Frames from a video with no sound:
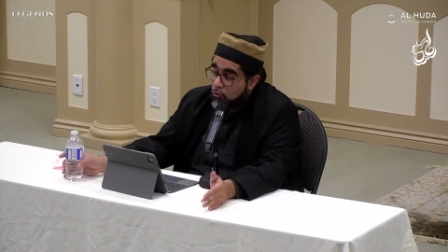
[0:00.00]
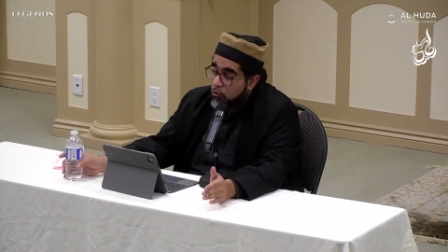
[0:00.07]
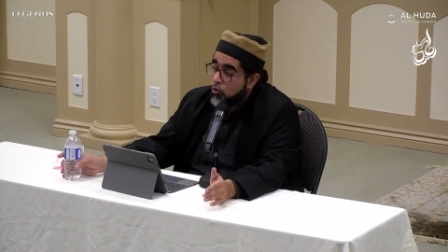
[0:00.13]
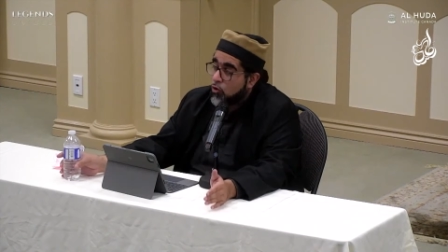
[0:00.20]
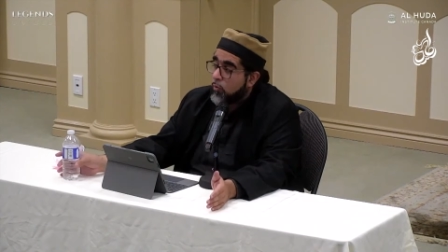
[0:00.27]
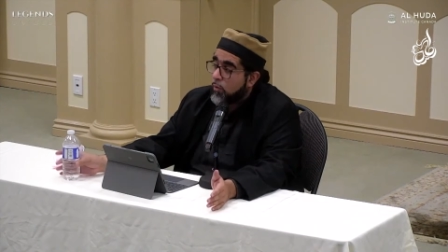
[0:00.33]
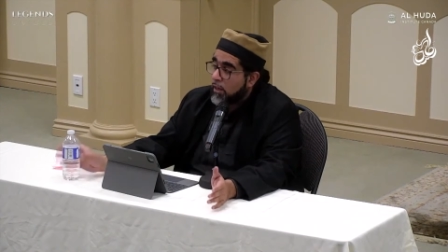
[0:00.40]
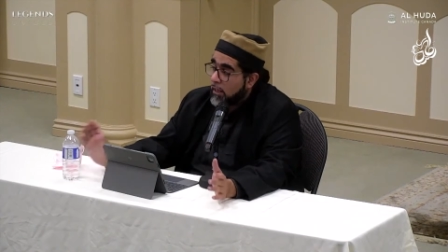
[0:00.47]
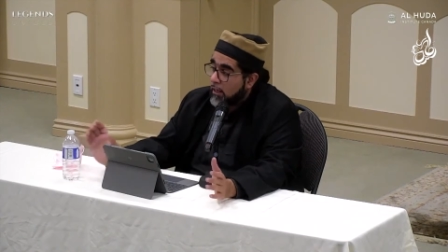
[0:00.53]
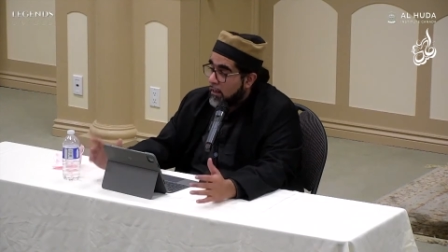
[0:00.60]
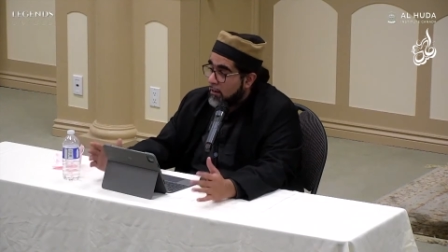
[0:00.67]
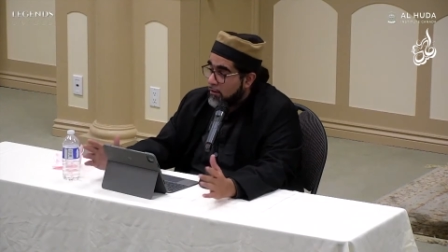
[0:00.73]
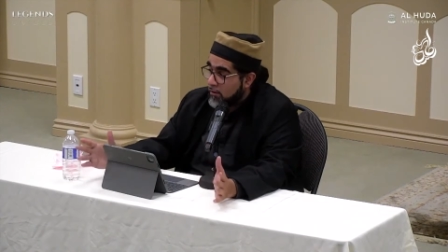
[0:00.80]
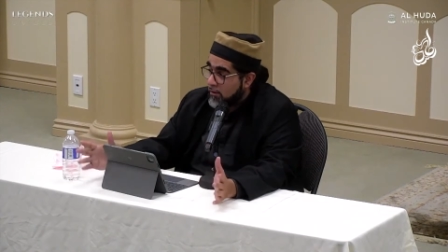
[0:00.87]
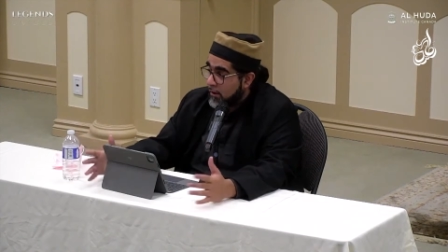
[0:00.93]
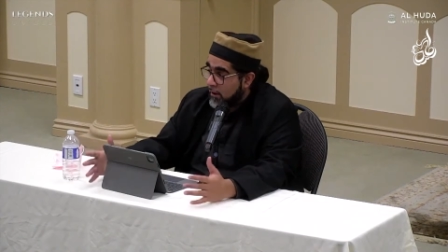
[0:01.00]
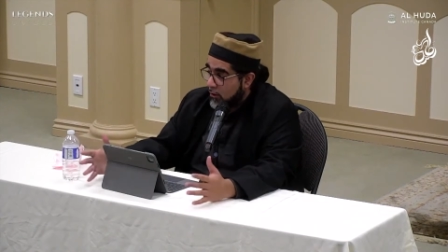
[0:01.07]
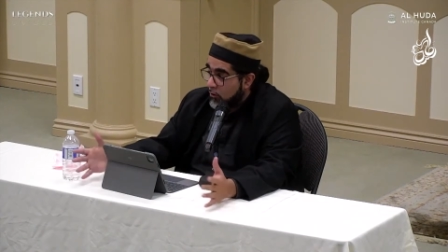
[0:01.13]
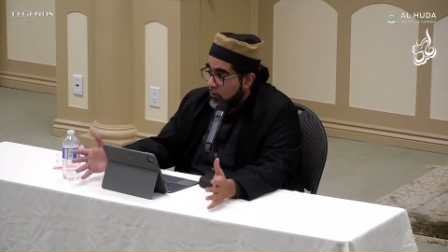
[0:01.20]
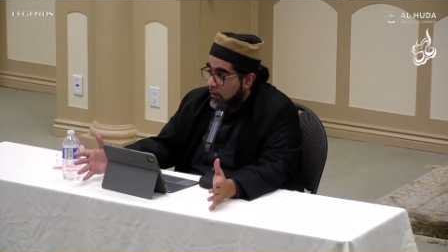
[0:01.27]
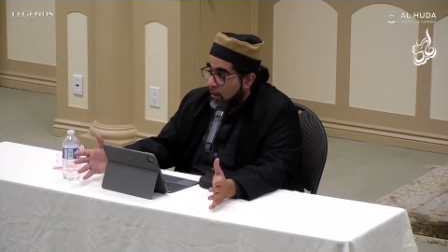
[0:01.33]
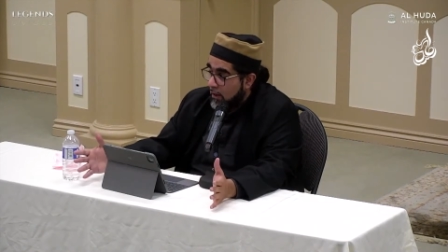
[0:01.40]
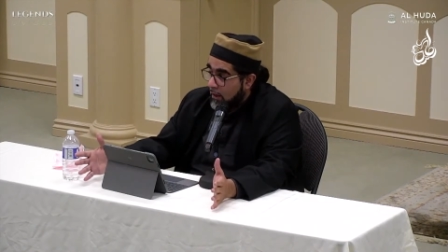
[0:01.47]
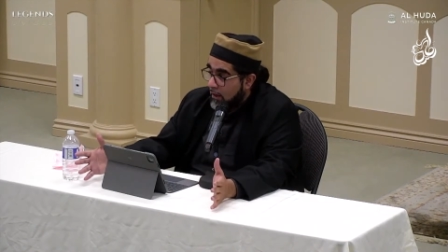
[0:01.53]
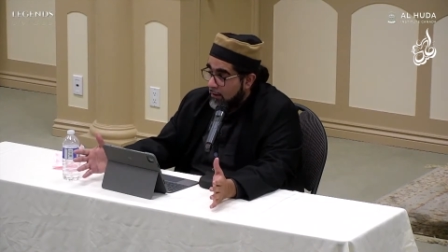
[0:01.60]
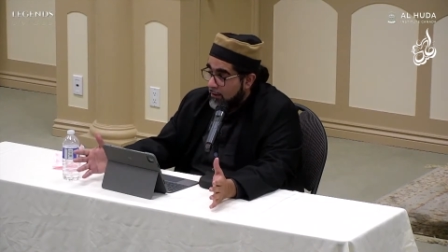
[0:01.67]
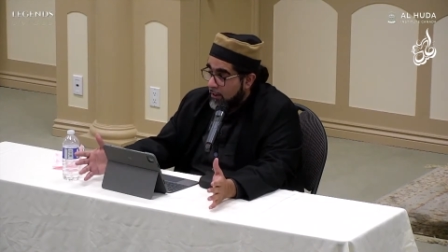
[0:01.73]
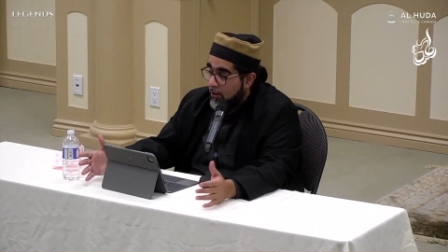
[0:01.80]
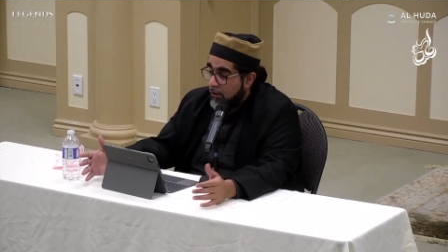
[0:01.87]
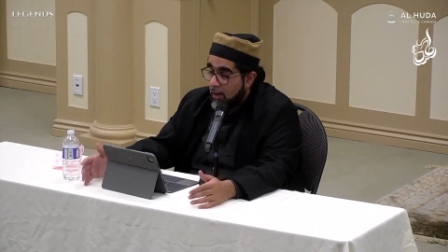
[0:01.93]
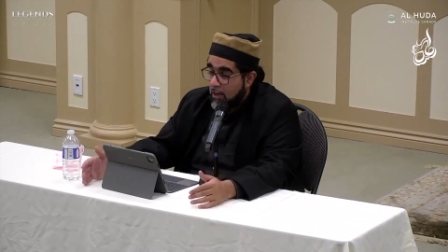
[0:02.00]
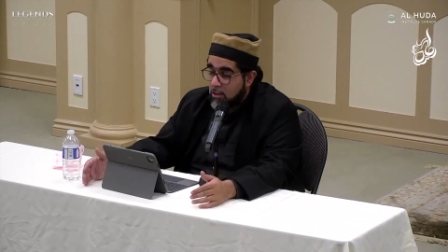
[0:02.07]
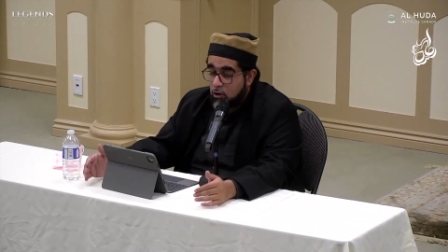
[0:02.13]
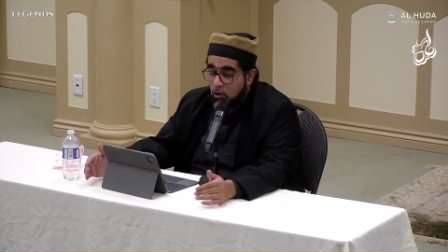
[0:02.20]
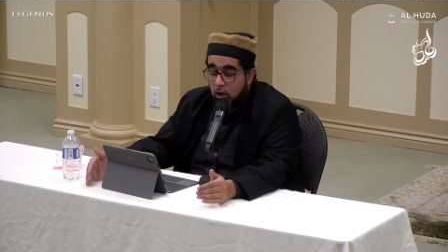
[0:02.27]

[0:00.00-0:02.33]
so many Al you know, uh, Algeria has